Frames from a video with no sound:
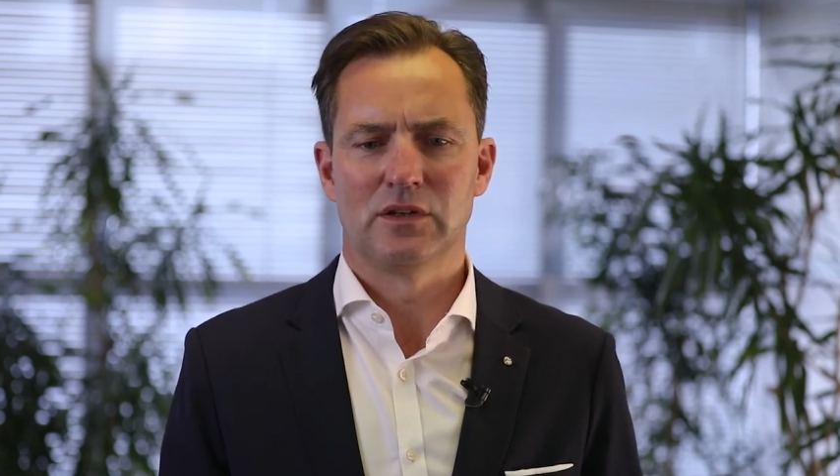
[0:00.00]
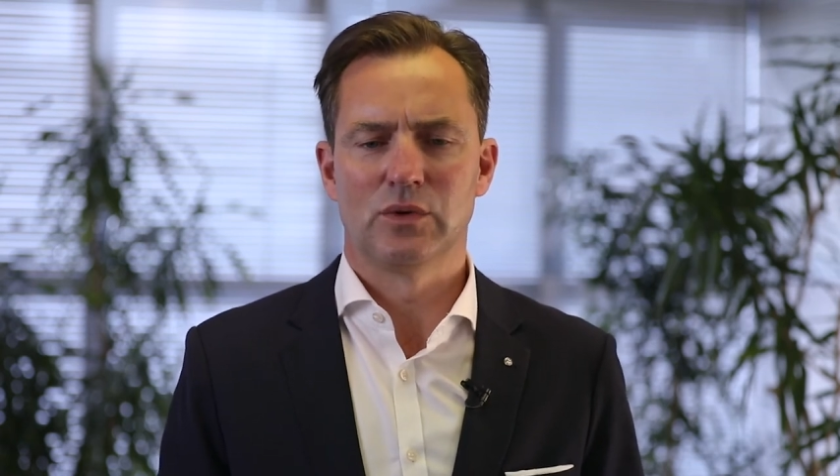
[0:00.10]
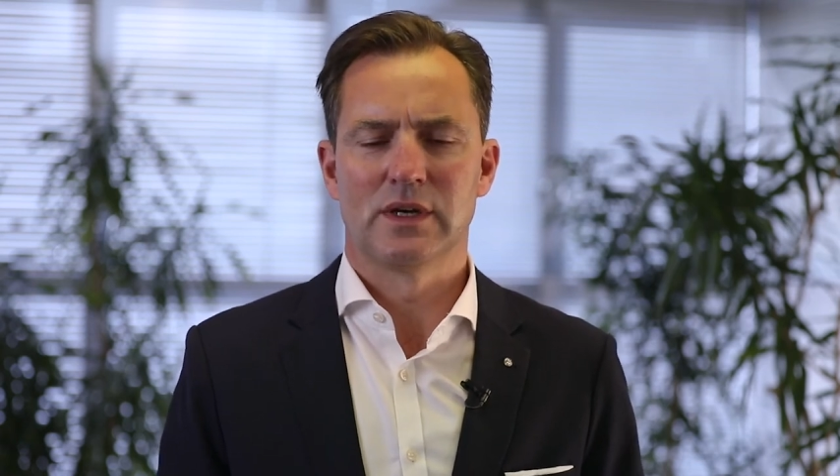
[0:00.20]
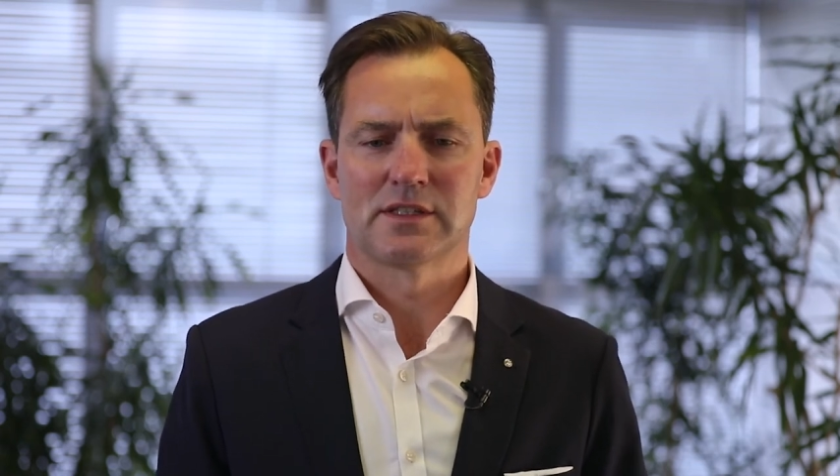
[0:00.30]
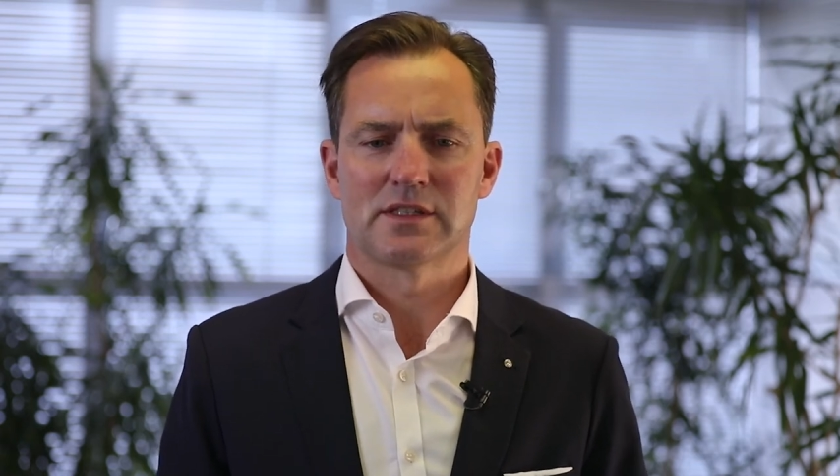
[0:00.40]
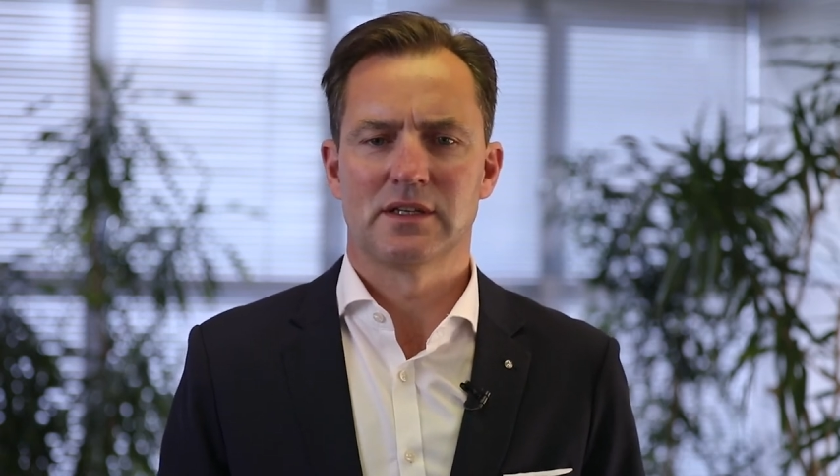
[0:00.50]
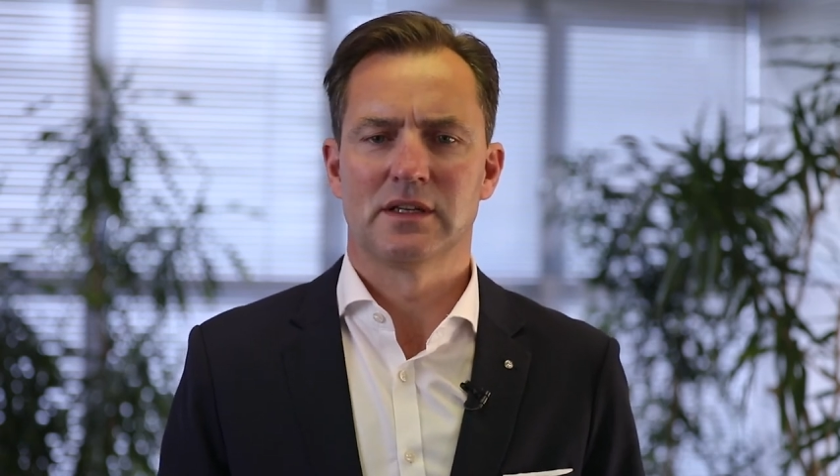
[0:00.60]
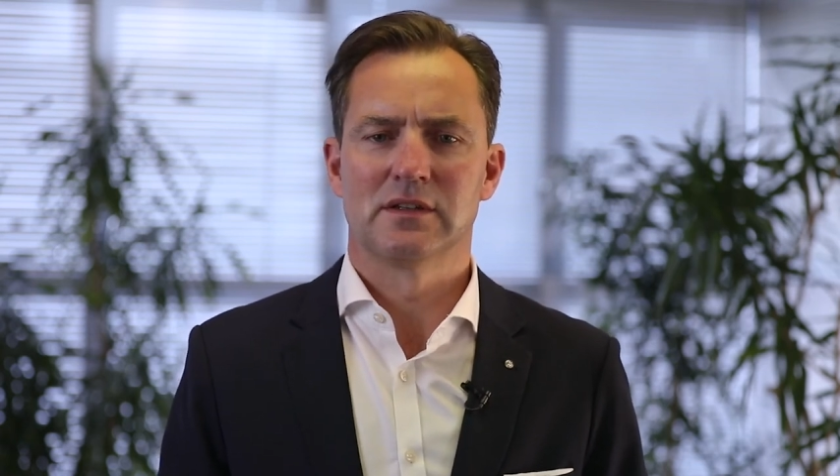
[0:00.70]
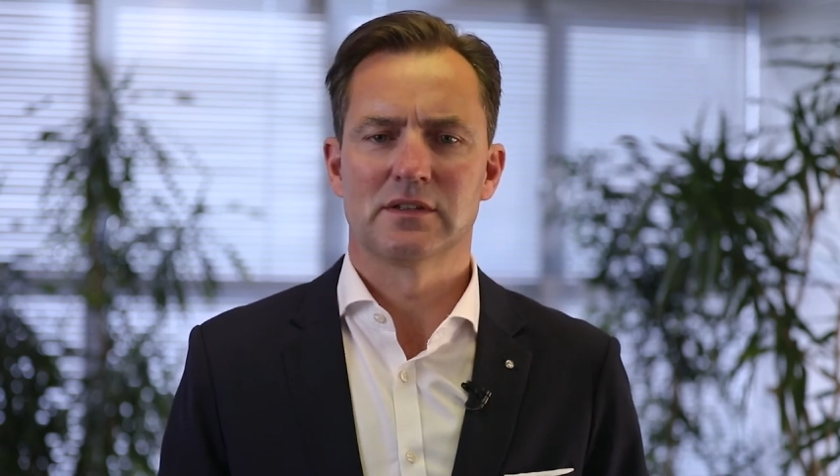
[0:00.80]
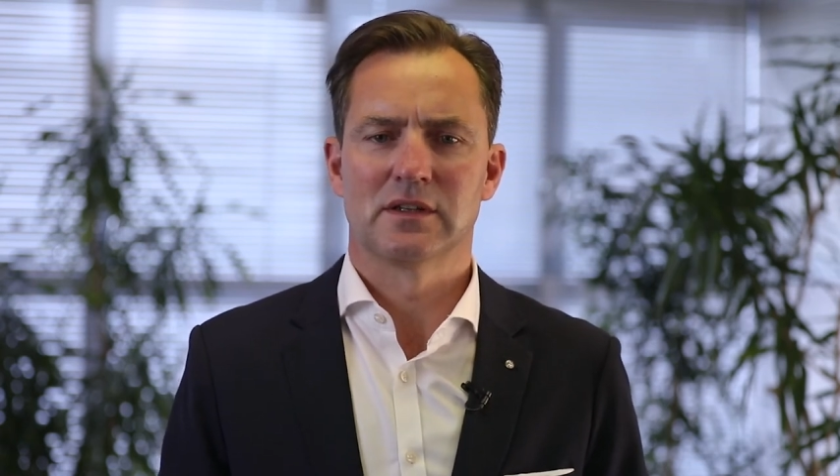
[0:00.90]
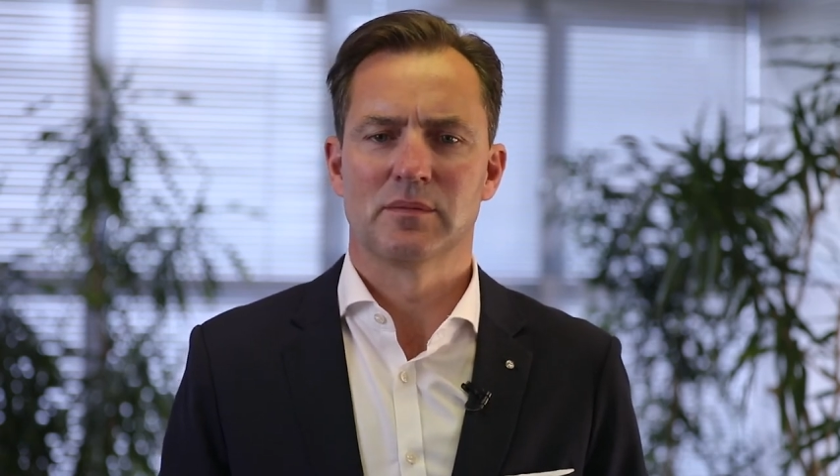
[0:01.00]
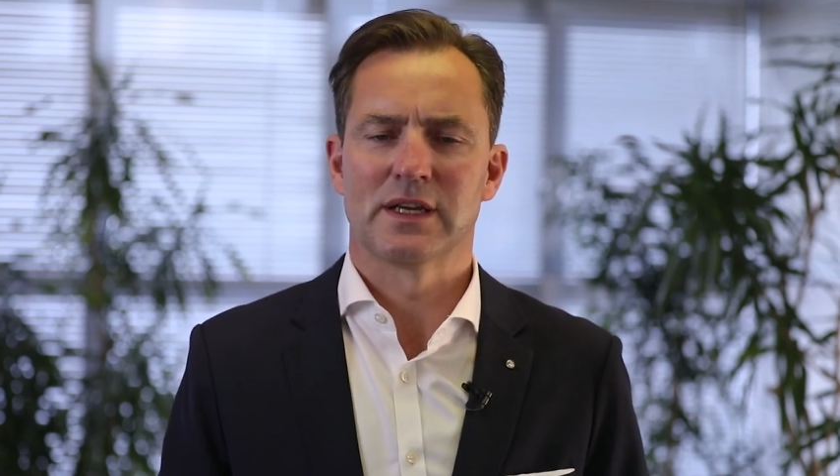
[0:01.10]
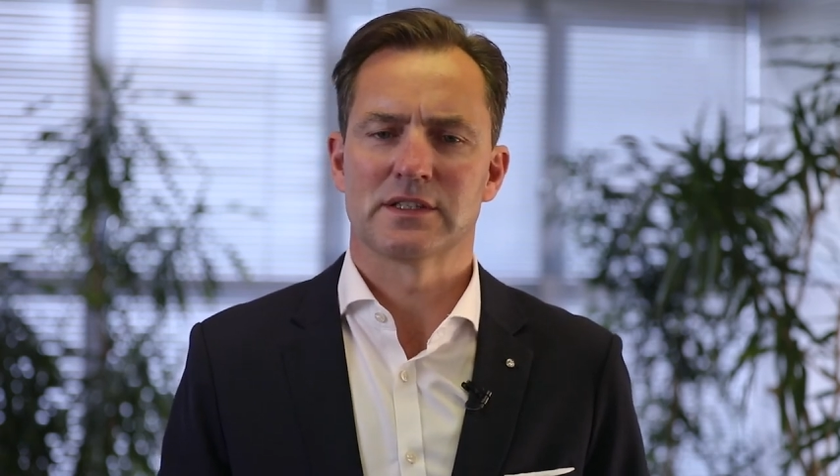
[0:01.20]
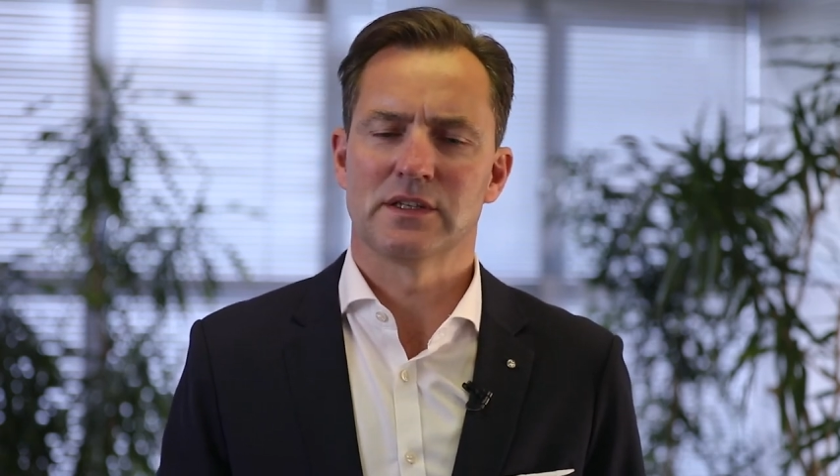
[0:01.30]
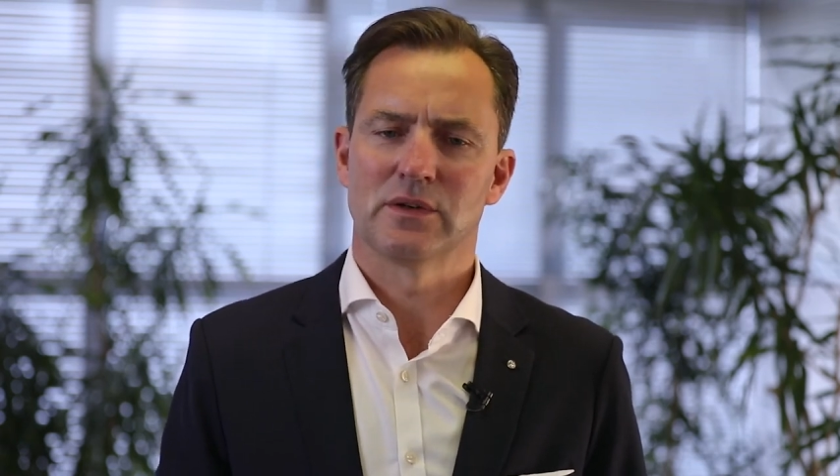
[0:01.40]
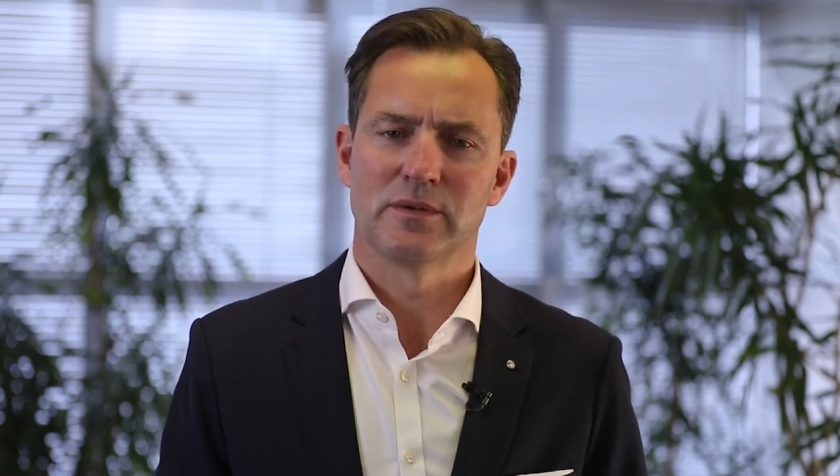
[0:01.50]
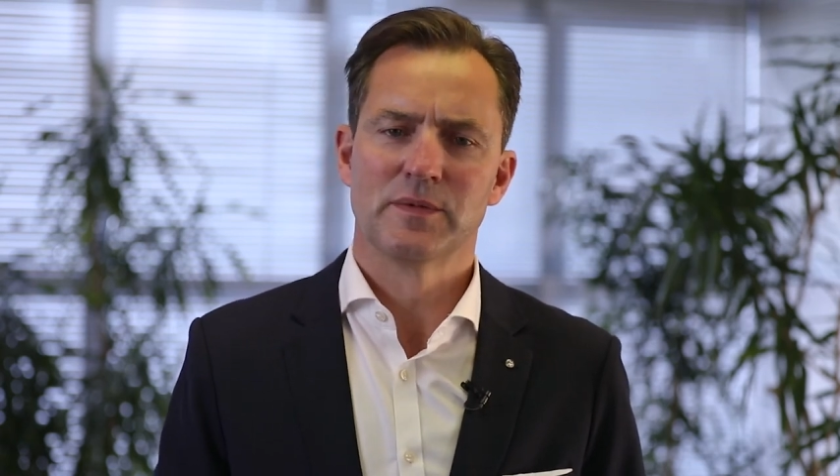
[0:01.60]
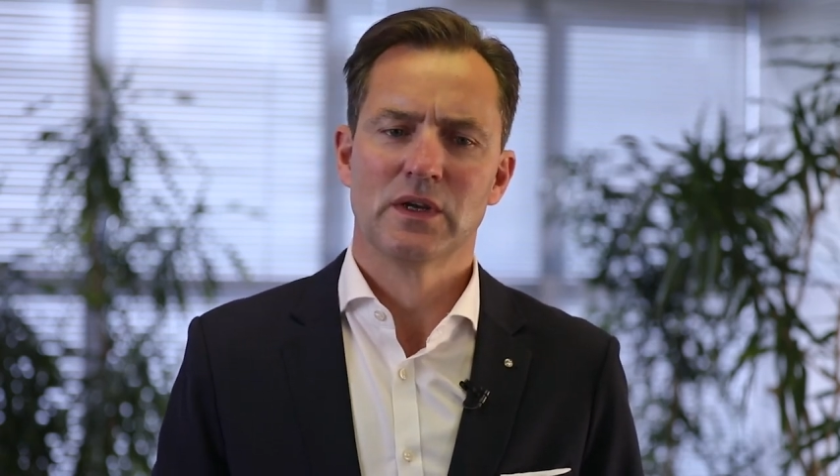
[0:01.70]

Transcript: US, and Mexico.